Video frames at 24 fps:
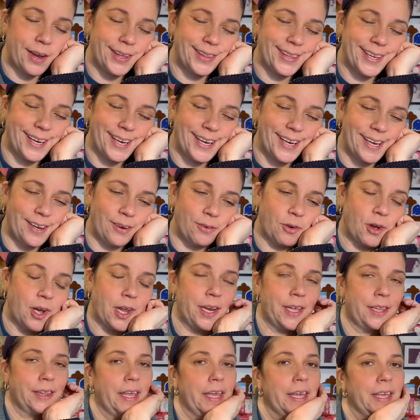And then I didn't want
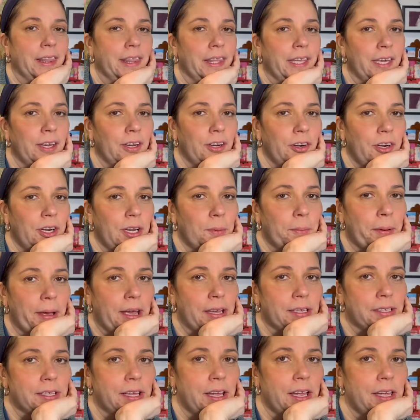it like lingering
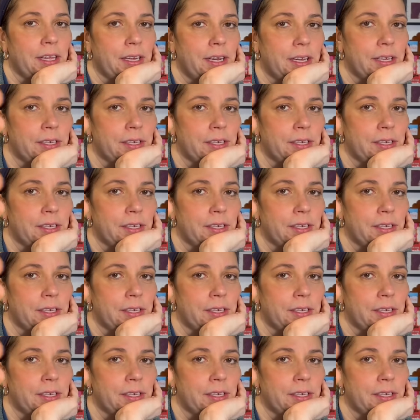past the holiday